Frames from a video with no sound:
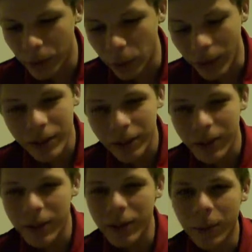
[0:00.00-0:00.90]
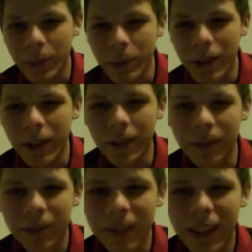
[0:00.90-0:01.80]
20 defense with willpower.
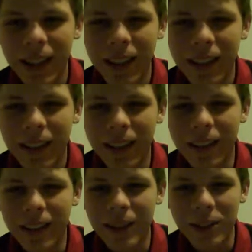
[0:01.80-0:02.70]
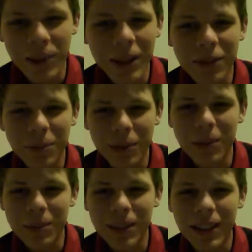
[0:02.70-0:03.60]
You have
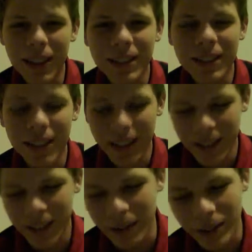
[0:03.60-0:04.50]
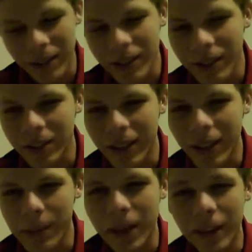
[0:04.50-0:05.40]
problems taking this guy down. There is no doubt
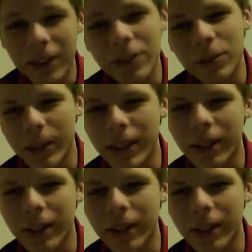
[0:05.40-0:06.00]
about it, unless you bring